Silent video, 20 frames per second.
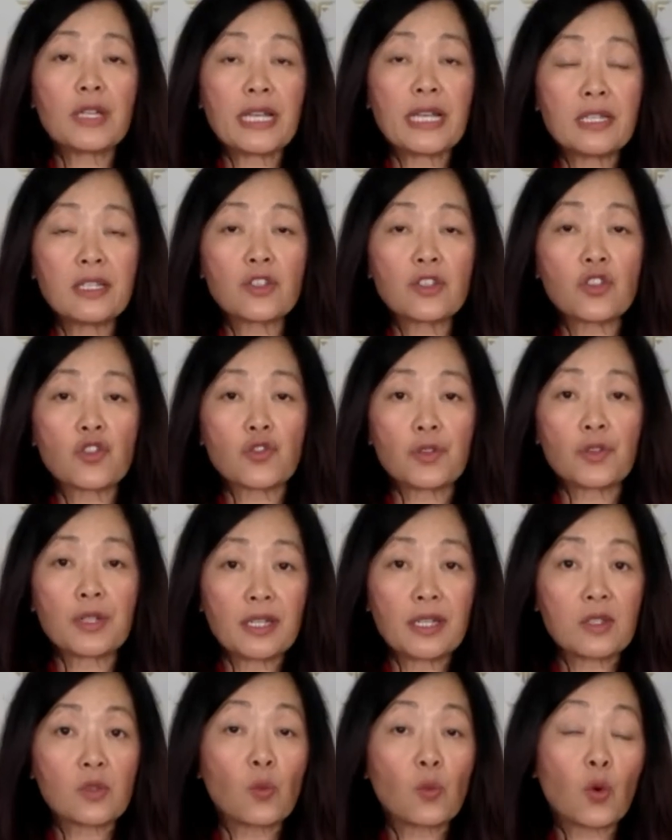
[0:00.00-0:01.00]
industry
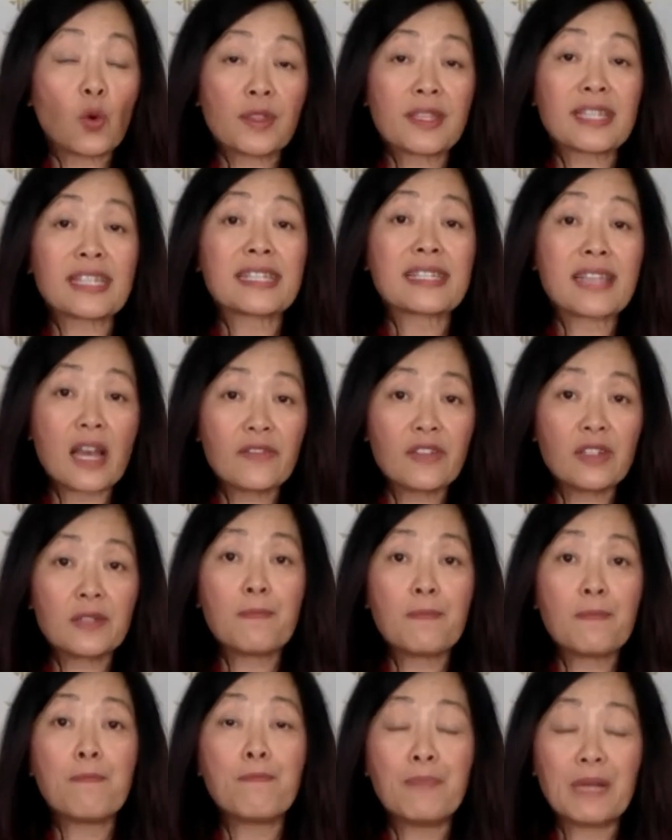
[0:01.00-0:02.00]
is worth $7